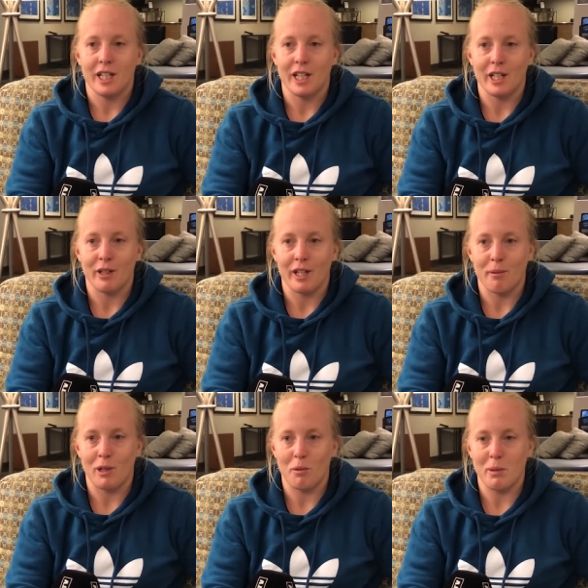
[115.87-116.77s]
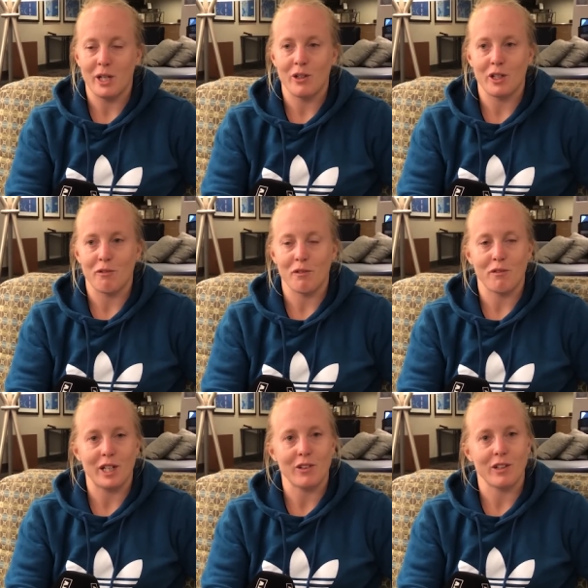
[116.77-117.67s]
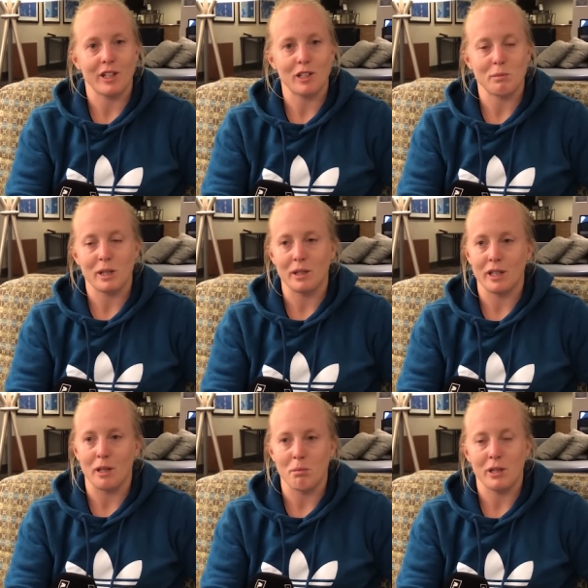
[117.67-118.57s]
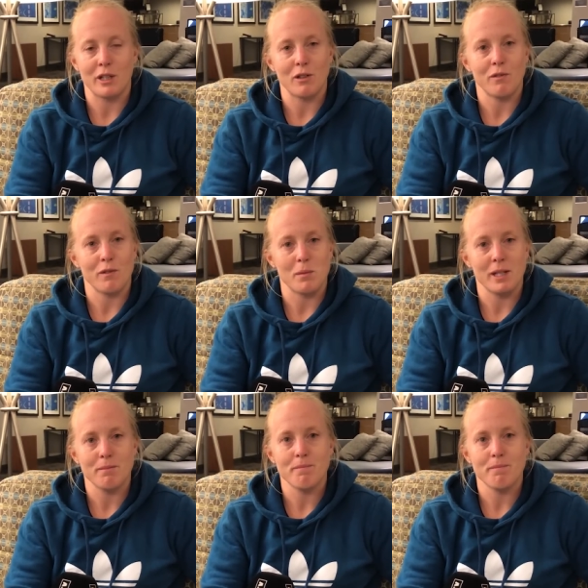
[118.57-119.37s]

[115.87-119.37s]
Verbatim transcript: and I'm gonna look back on and reflect on it. It's been yeah pretty cool for me.